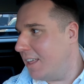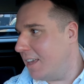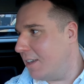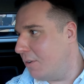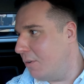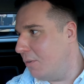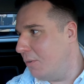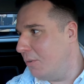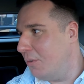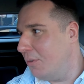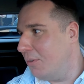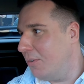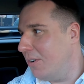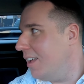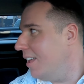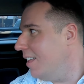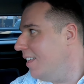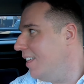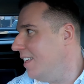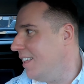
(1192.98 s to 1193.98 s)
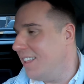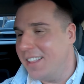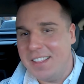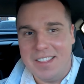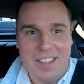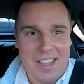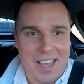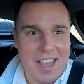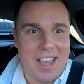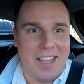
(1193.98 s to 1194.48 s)
like that's cool like your biggest
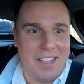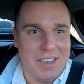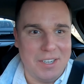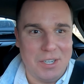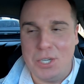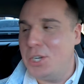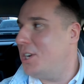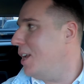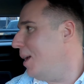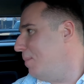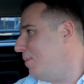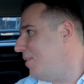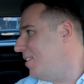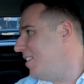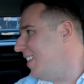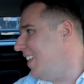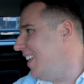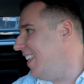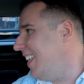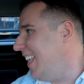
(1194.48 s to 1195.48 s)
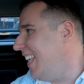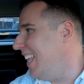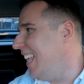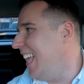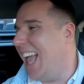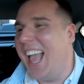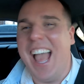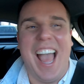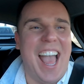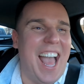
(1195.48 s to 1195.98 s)
concern? Yeah, if I went to
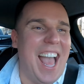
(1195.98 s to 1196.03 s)
jail,